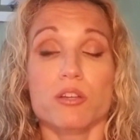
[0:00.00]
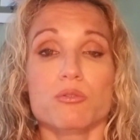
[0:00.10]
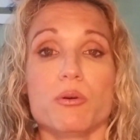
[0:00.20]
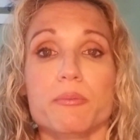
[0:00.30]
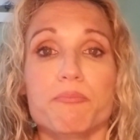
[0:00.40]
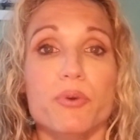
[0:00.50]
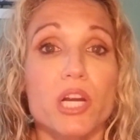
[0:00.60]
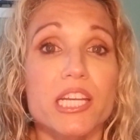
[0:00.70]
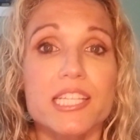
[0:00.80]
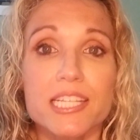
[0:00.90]
So I
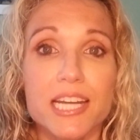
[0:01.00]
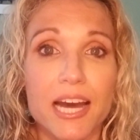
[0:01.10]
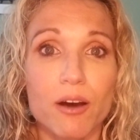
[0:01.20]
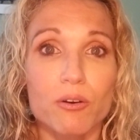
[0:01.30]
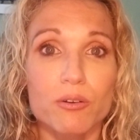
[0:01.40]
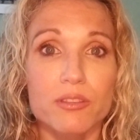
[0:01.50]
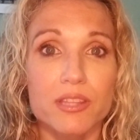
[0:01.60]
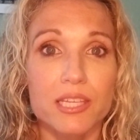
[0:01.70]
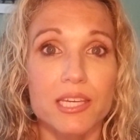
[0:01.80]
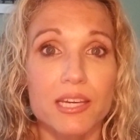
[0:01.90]
printed out
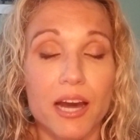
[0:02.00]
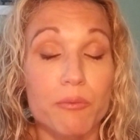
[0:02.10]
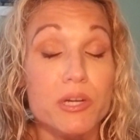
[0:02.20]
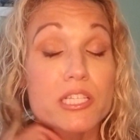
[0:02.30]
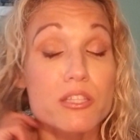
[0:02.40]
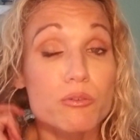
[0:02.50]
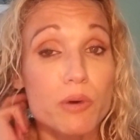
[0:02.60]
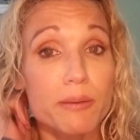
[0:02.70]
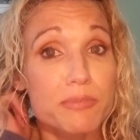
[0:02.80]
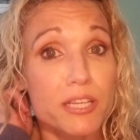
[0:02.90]
I went to the
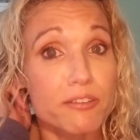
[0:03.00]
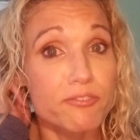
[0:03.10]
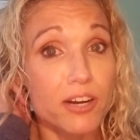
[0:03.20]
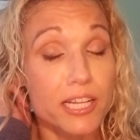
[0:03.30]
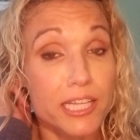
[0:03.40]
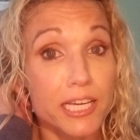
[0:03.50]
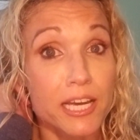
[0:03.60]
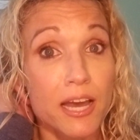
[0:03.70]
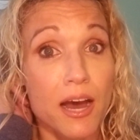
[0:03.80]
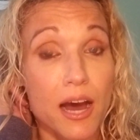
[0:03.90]
website
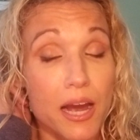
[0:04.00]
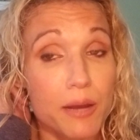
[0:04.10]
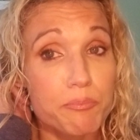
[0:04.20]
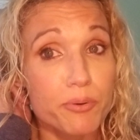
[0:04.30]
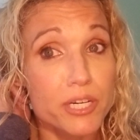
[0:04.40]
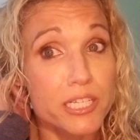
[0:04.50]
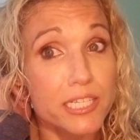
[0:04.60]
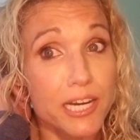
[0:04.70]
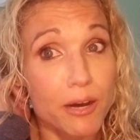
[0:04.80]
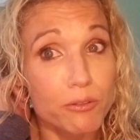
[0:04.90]
finally. I
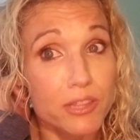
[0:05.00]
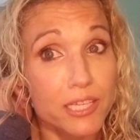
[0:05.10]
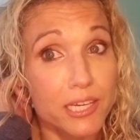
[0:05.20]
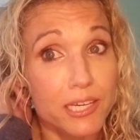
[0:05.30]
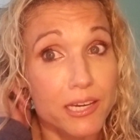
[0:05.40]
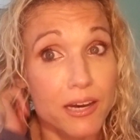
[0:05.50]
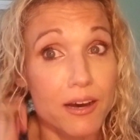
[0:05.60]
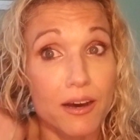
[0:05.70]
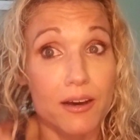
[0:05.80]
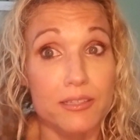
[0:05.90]
printed out the
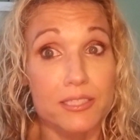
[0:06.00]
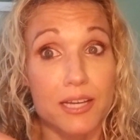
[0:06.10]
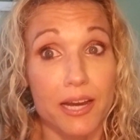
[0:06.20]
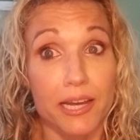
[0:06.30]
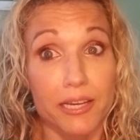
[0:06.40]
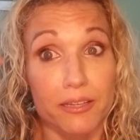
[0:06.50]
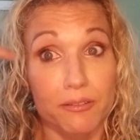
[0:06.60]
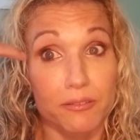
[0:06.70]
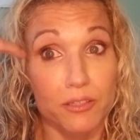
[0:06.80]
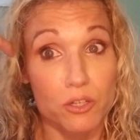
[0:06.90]
Diet
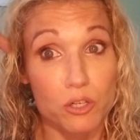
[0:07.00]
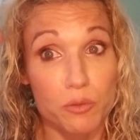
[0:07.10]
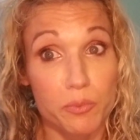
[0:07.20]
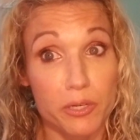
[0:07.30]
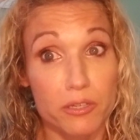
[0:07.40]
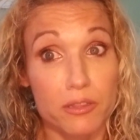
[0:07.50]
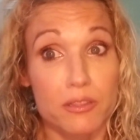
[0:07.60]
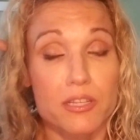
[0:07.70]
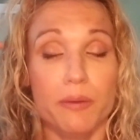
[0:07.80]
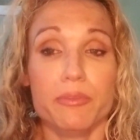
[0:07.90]
Cookbook
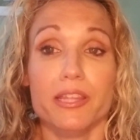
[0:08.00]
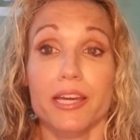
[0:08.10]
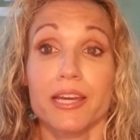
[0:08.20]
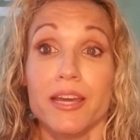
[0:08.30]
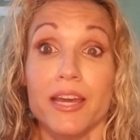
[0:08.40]
type of thing.